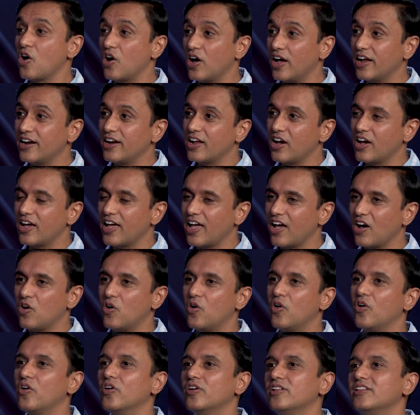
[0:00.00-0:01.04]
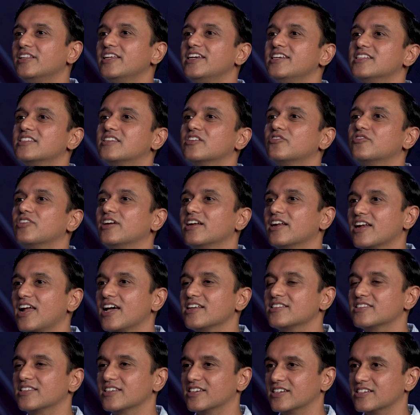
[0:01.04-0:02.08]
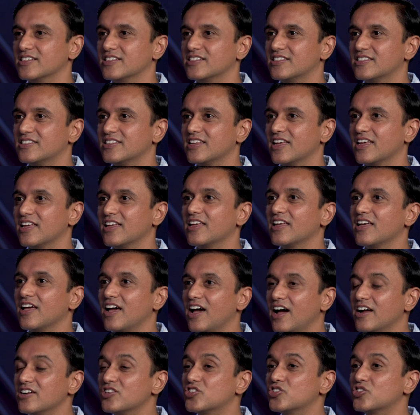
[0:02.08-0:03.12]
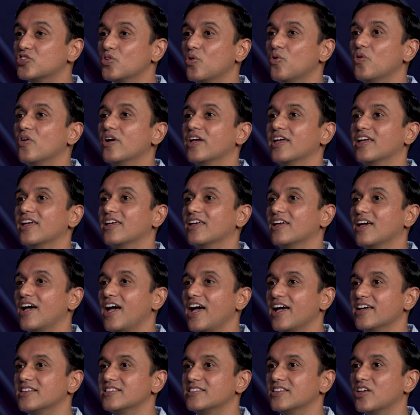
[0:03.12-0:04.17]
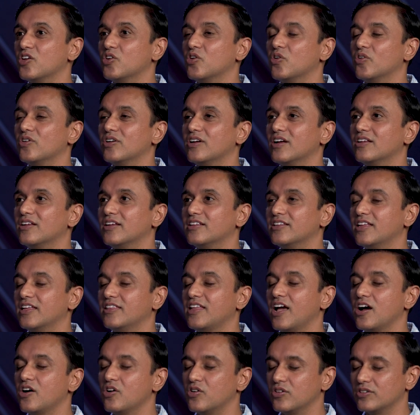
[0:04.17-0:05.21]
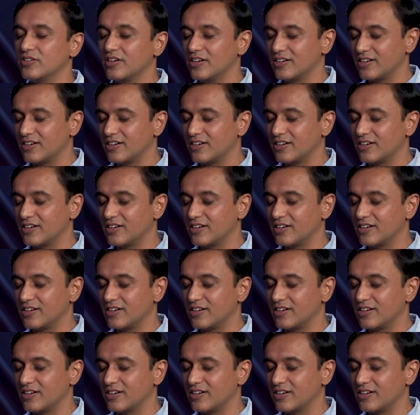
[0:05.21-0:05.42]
And all these different classes are showing as, that they're